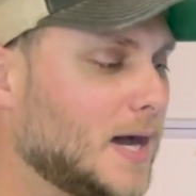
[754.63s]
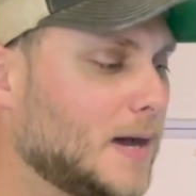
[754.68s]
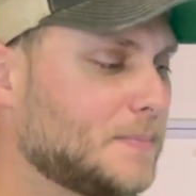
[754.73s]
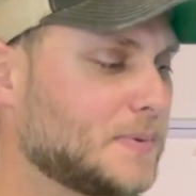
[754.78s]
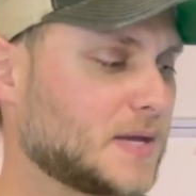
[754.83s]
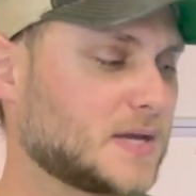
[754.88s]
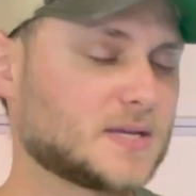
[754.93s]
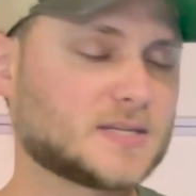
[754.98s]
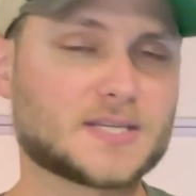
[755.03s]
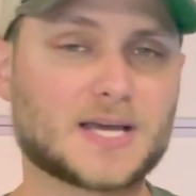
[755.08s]

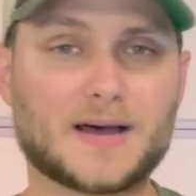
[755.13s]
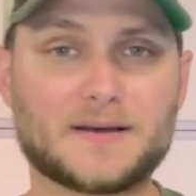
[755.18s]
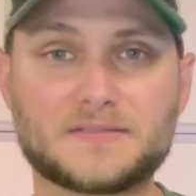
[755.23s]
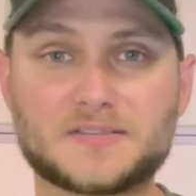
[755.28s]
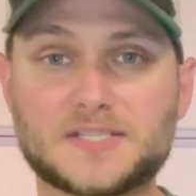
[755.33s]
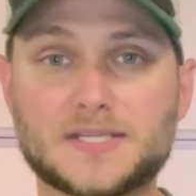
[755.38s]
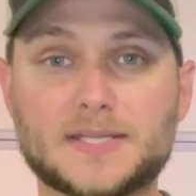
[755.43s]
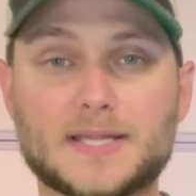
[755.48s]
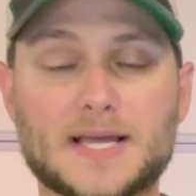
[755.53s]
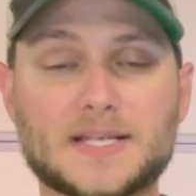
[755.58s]
Because
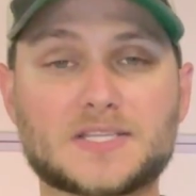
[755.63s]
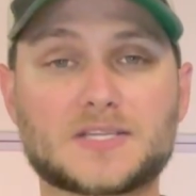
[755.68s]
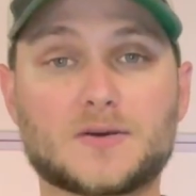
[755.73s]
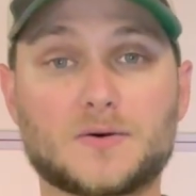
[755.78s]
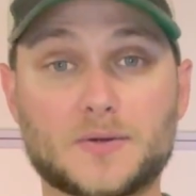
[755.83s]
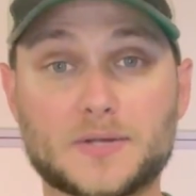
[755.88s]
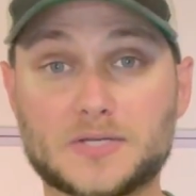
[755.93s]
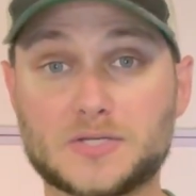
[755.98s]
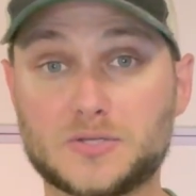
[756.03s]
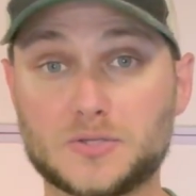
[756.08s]
obviously that's
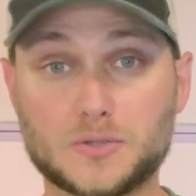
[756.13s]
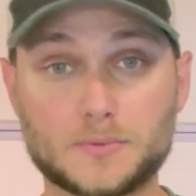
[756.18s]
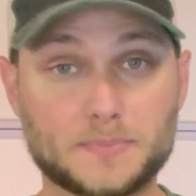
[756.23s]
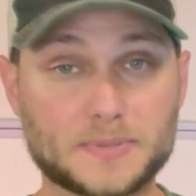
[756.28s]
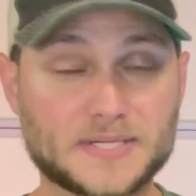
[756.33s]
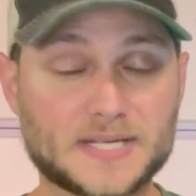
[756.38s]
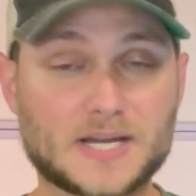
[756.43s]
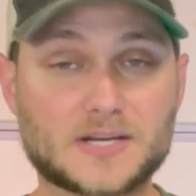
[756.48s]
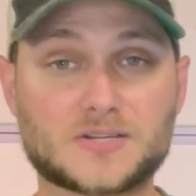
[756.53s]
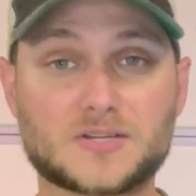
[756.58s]
going to
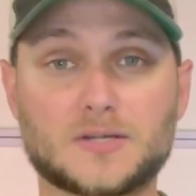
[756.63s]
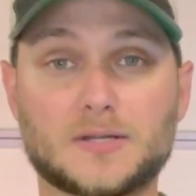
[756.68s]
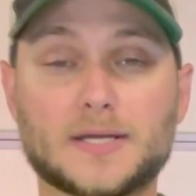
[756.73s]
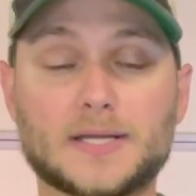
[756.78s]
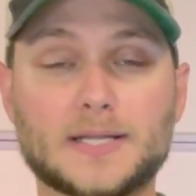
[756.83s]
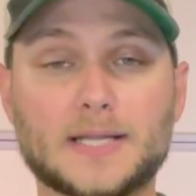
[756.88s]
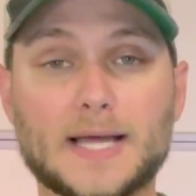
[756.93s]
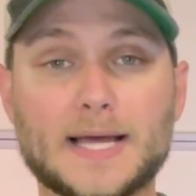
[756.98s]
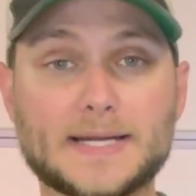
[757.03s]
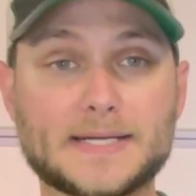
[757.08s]
potentially
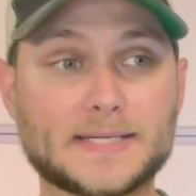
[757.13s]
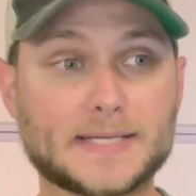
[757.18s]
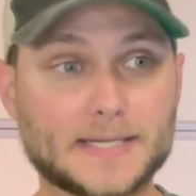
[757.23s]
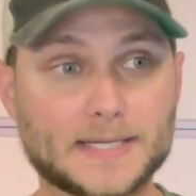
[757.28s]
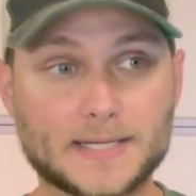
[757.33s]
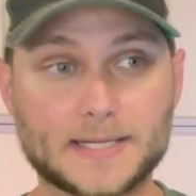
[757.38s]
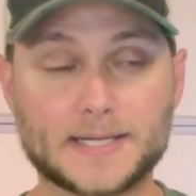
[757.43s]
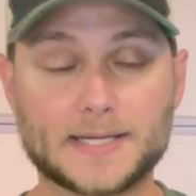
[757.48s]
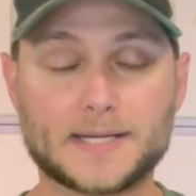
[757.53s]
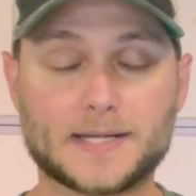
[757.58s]
let
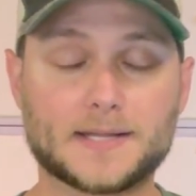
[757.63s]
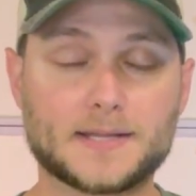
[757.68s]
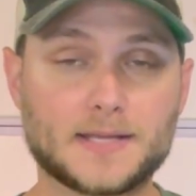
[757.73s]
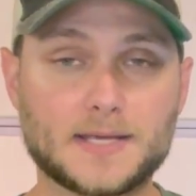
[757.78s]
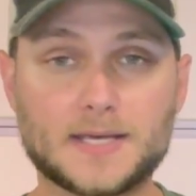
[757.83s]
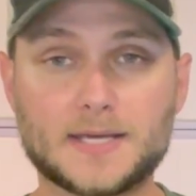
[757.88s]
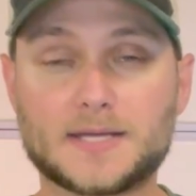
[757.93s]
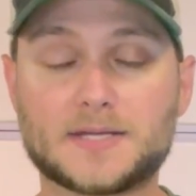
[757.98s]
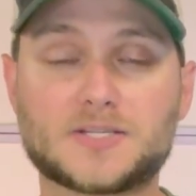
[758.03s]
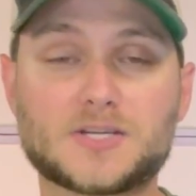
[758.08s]

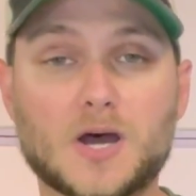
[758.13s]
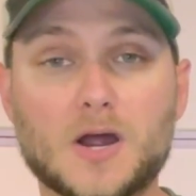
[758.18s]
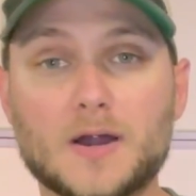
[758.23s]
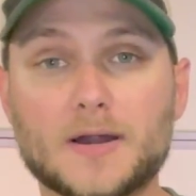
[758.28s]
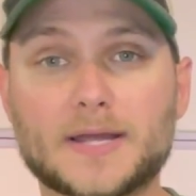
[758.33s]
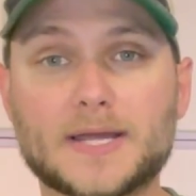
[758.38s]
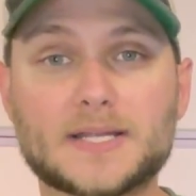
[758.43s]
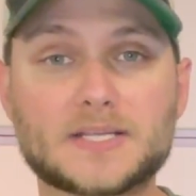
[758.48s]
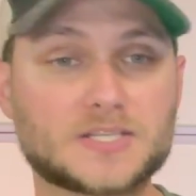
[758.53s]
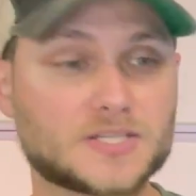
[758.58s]
the
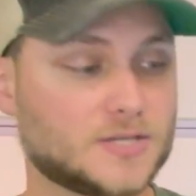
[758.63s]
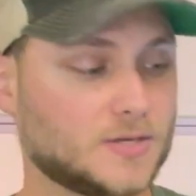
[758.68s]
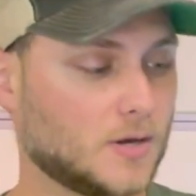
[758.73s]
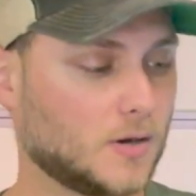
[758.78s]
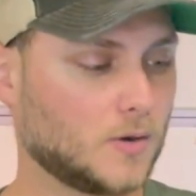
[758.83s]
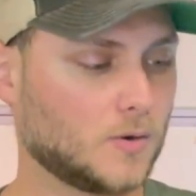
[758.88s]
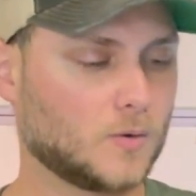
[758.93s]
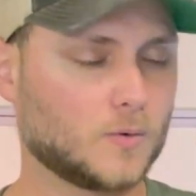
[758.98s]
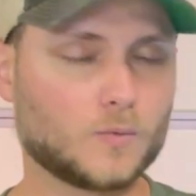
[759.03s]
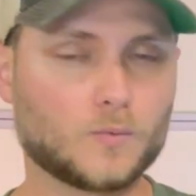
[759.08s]
targets
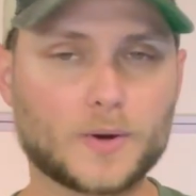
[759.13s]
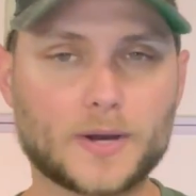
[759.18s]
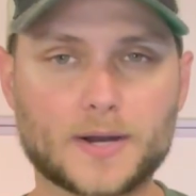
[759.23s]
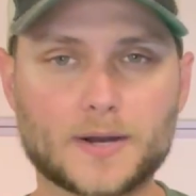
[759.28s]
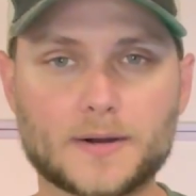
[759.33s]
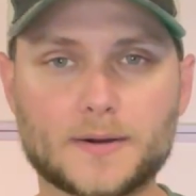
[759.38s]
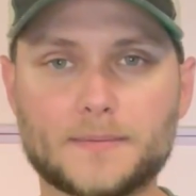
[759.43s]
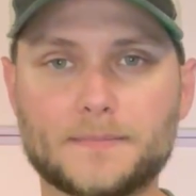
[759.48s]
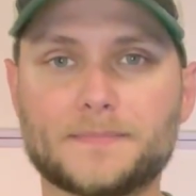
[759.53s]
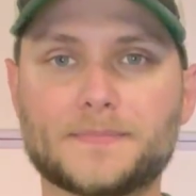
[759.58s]
know
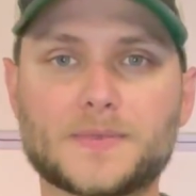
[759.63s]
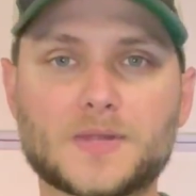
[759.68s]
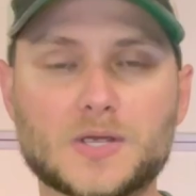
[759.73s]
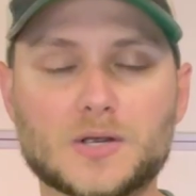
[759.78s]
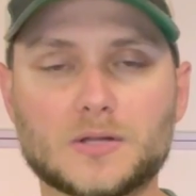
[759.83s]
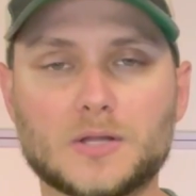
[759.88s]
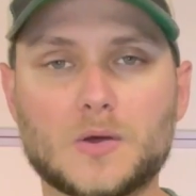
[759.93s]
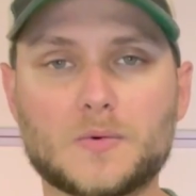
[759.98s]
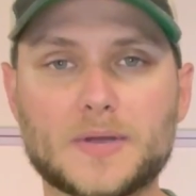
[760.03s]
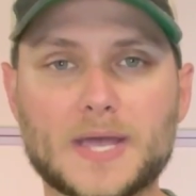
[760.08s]
where
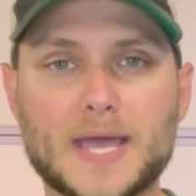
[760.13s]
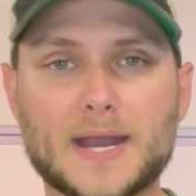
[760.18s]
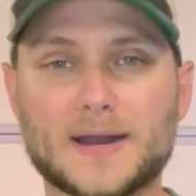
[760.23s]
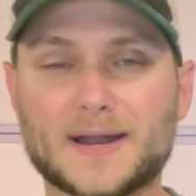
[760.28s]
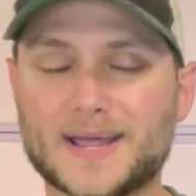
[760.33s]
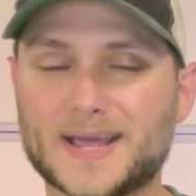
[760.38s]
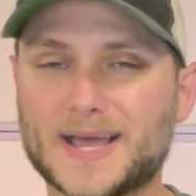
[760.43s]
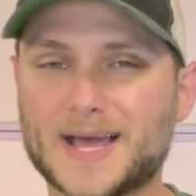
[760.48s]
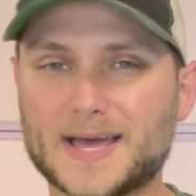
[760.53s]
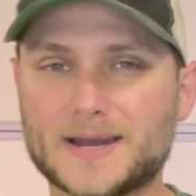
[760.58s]
you're located,
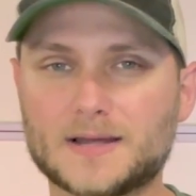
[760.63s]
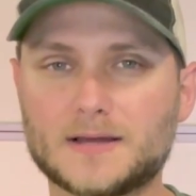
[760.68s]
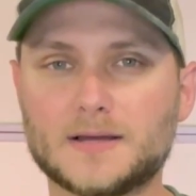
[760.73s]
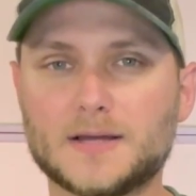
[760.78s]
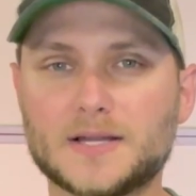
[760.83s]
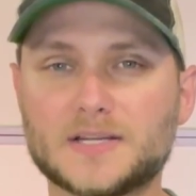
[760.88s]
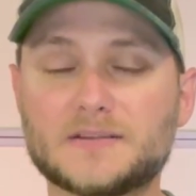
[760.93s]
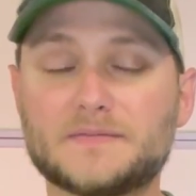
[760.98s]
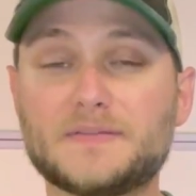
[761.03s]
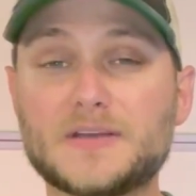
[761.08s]
and it kind of
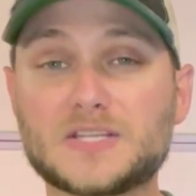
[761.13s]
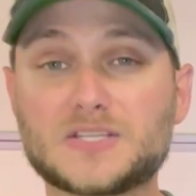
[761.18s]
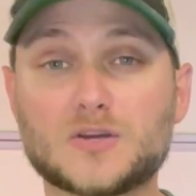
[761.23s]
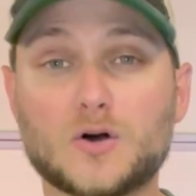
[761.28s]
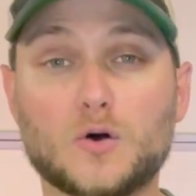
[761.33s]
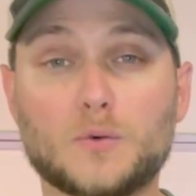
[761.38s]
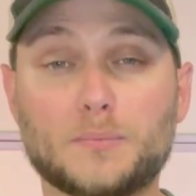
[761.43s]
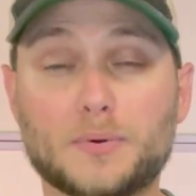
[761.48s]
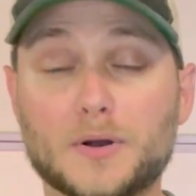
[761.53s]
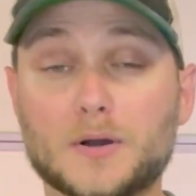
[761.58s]
defeats the
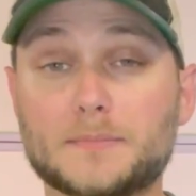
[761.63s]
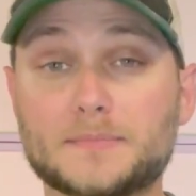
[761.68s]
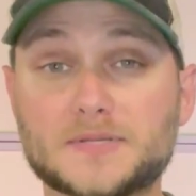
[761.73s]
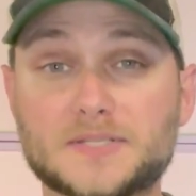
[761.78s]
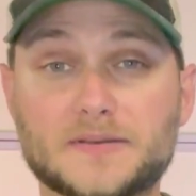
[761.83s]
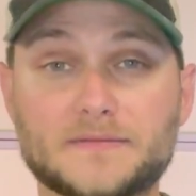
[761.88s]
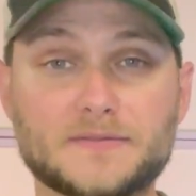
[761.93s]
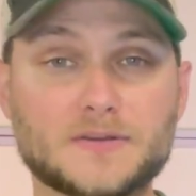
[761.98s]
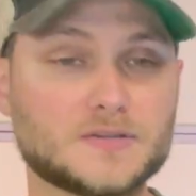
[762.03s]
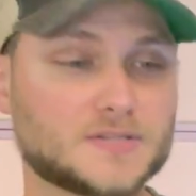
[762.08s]
whole
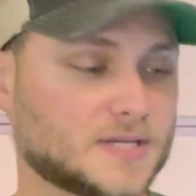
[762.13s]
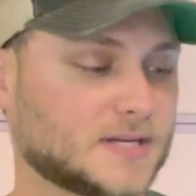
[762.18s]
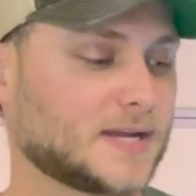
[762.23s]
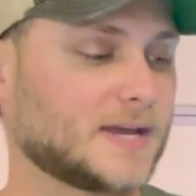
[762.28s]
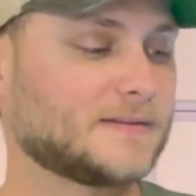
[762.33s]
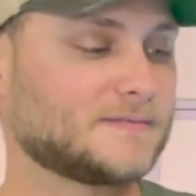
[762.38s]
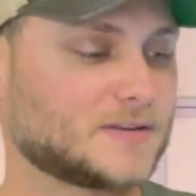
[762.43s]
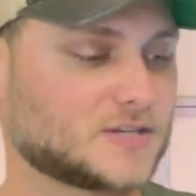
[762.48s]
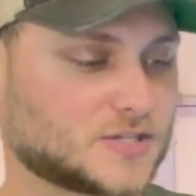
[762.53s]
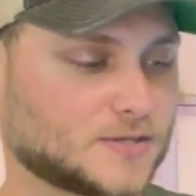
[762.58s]
purpose of using
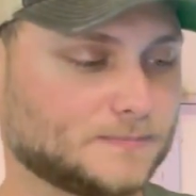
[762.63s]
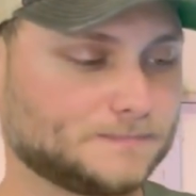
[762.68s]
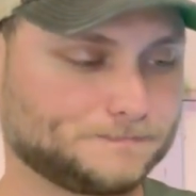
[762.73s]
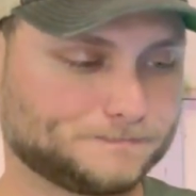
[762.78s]
night vision.